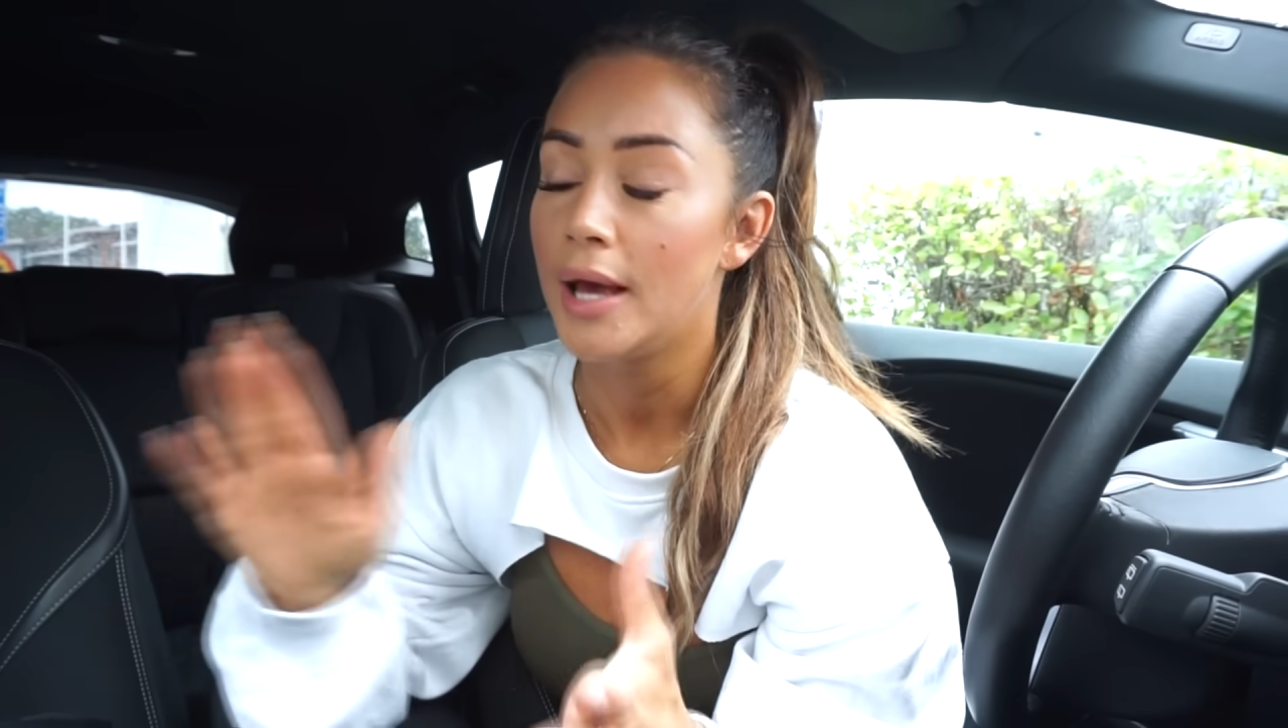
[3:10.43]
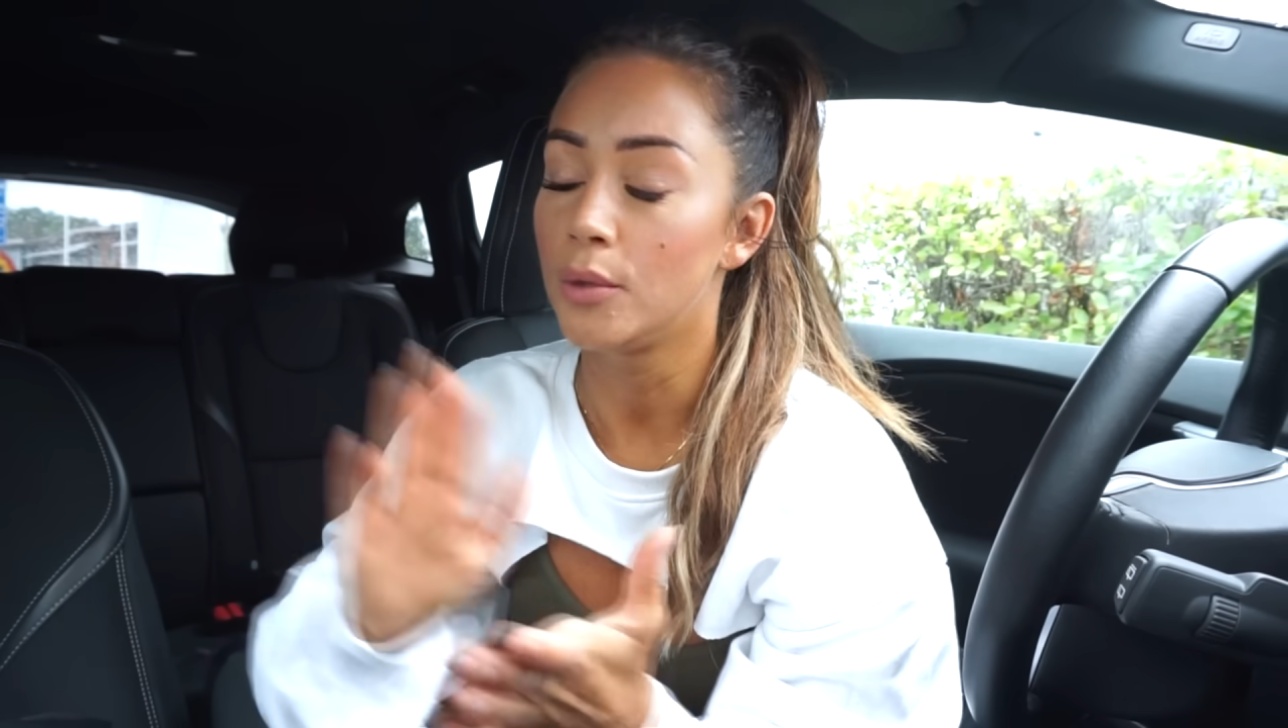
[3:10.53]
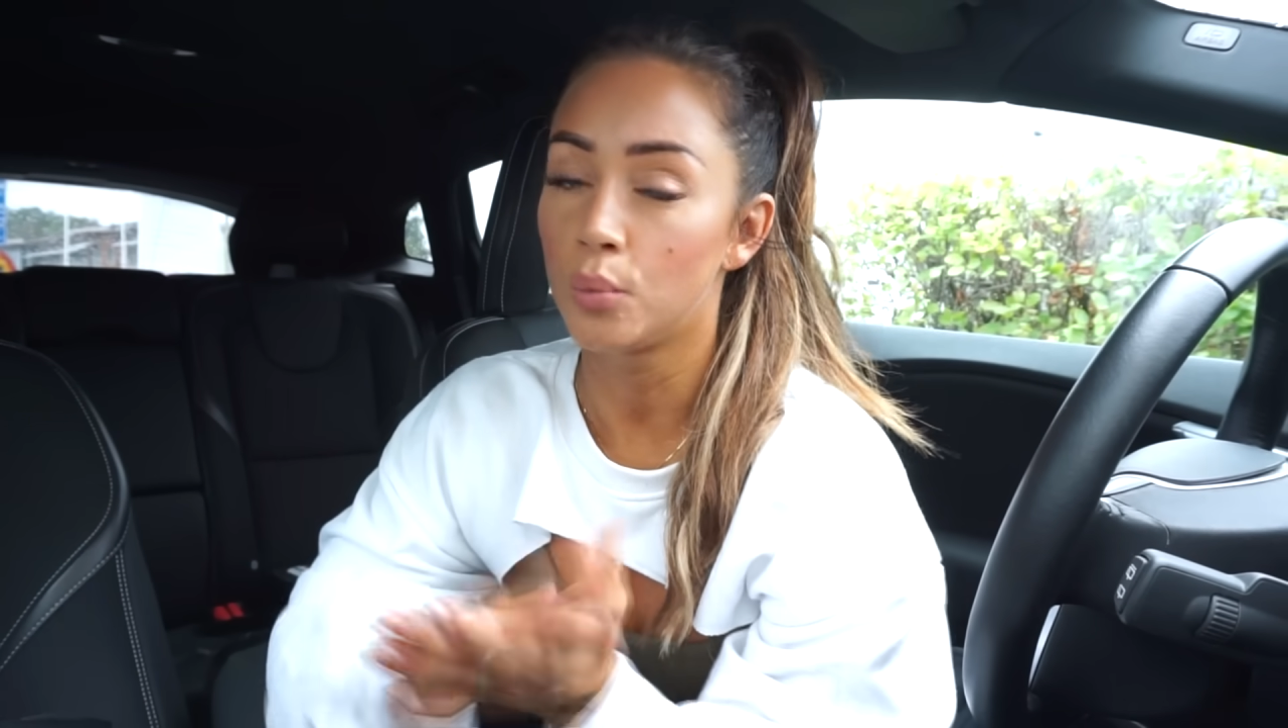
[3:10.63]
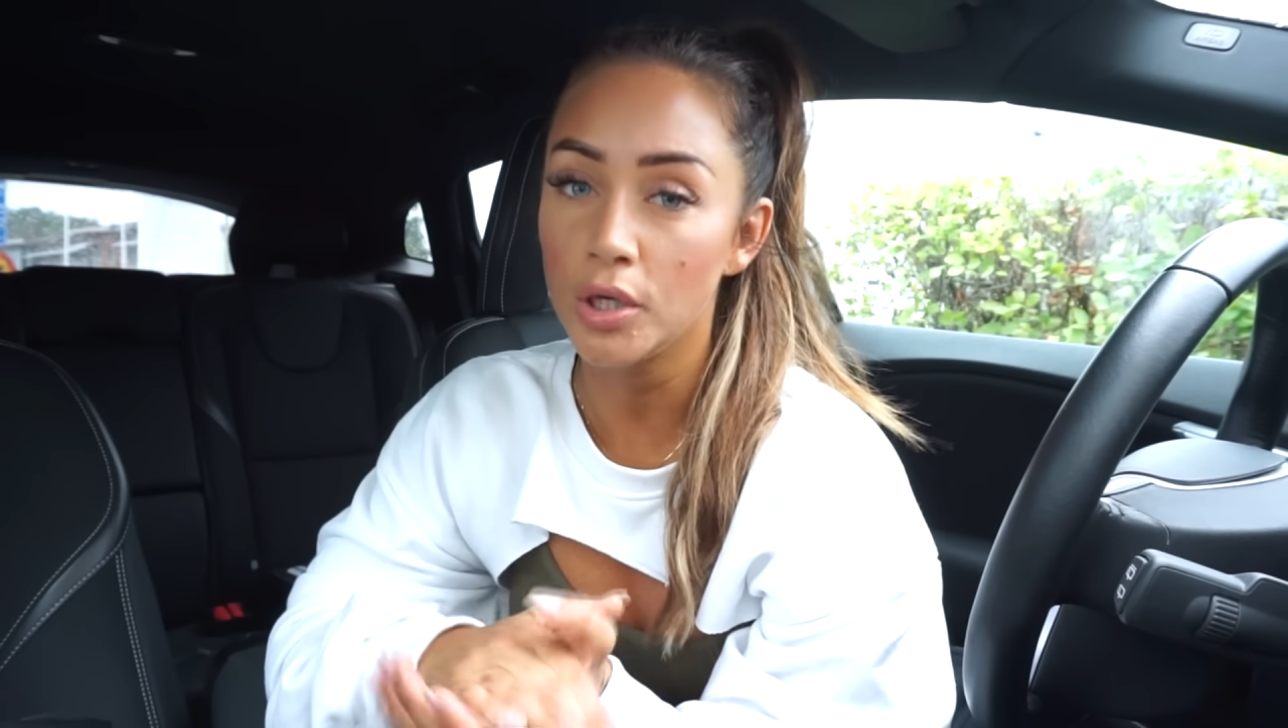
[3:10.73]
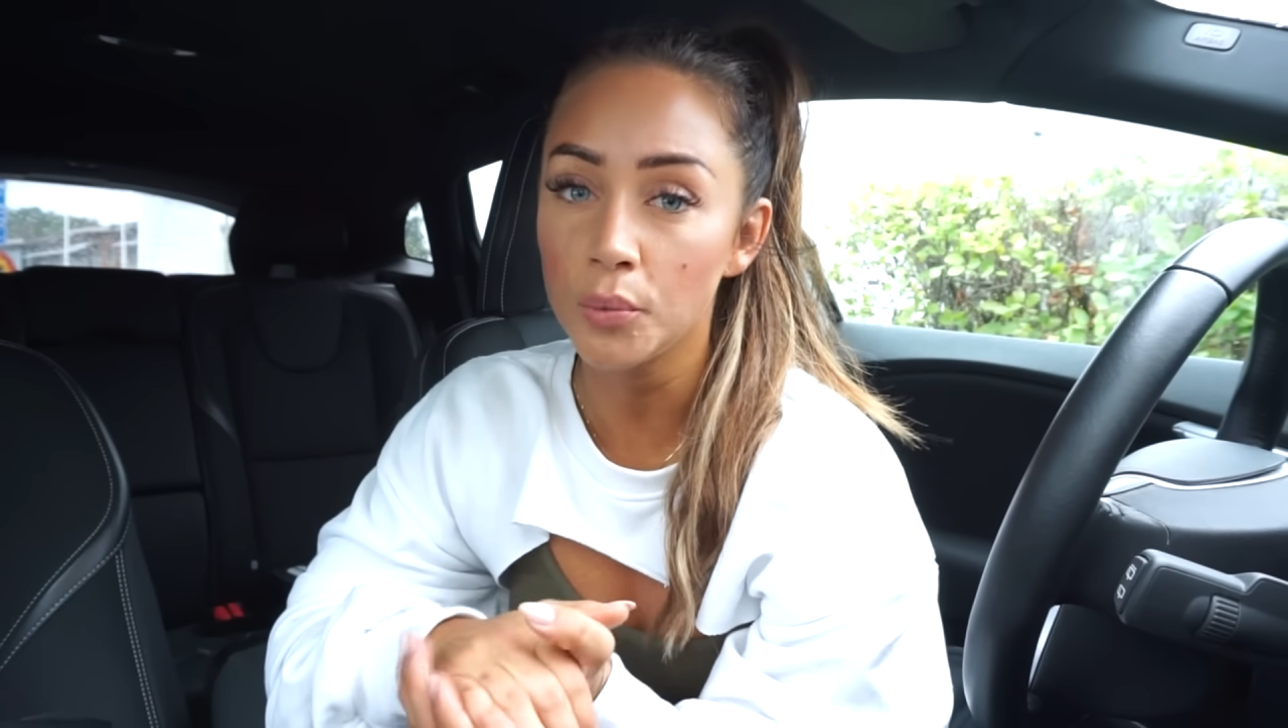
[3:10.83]

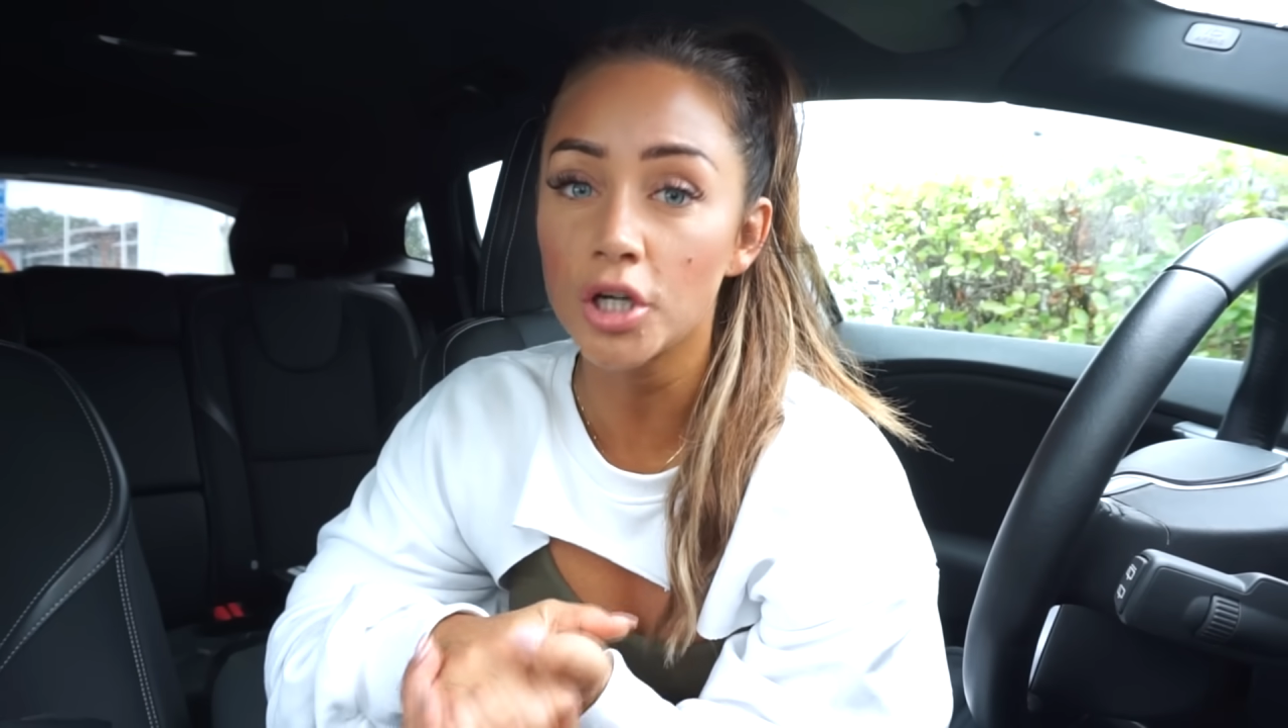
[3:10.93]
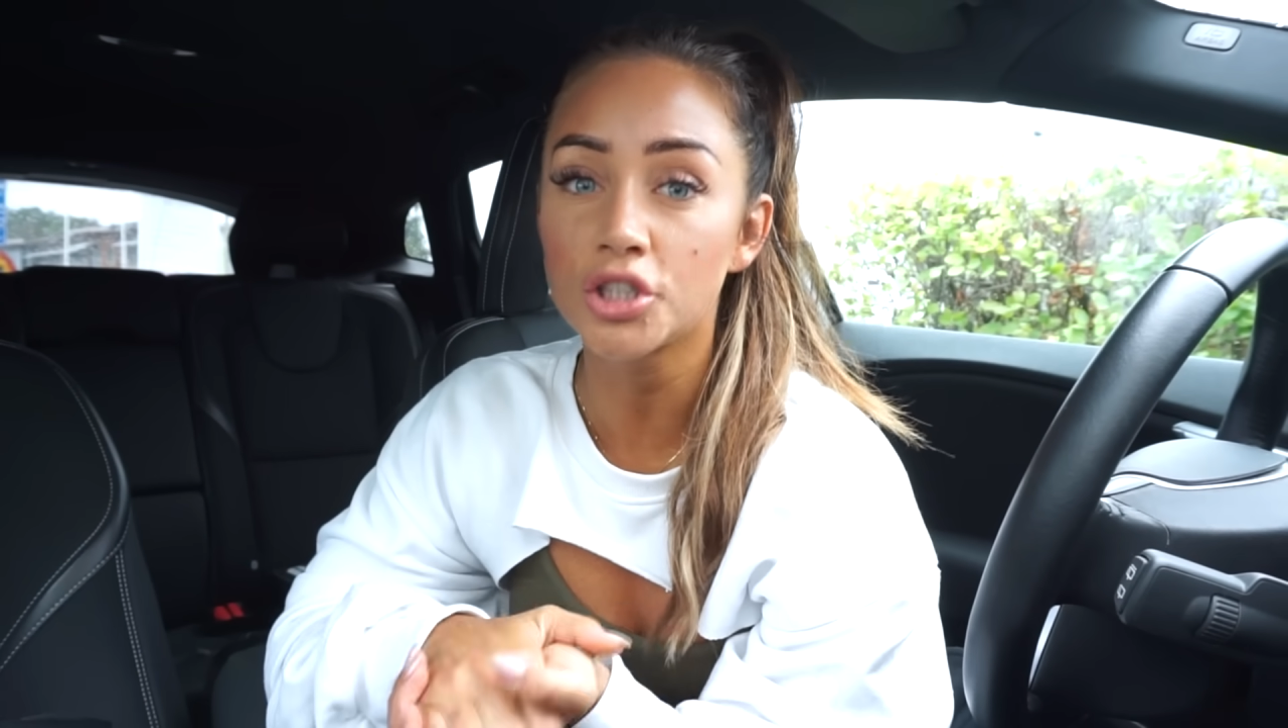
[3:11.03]
And when we are